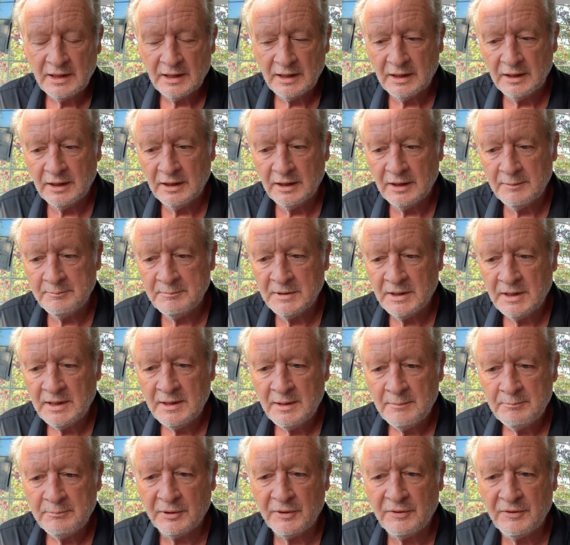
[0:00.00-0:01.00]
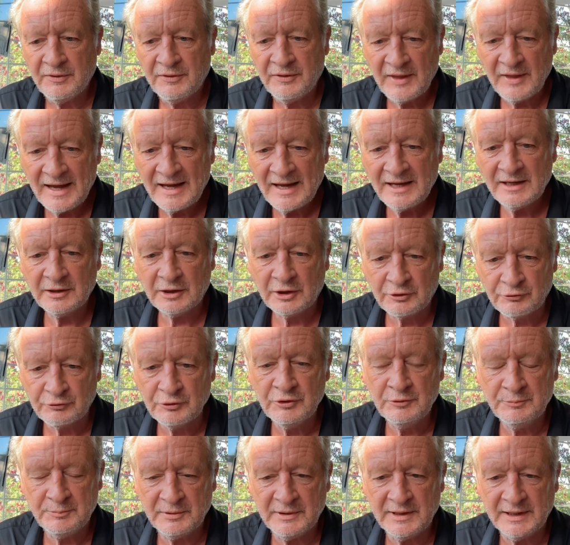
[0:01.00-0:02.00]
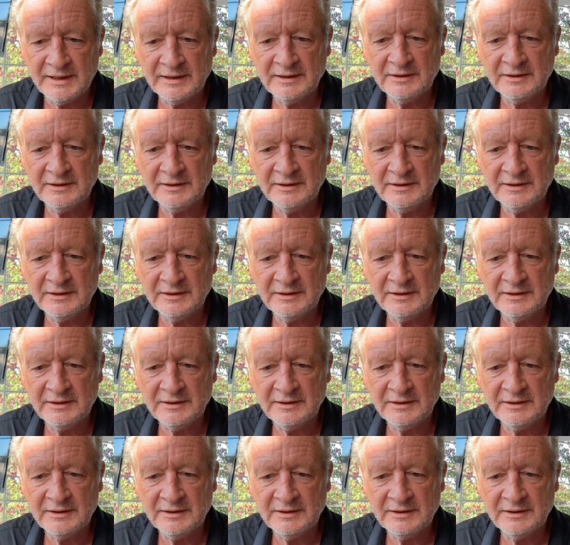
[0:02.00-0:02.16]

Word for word: Um, but that grouping,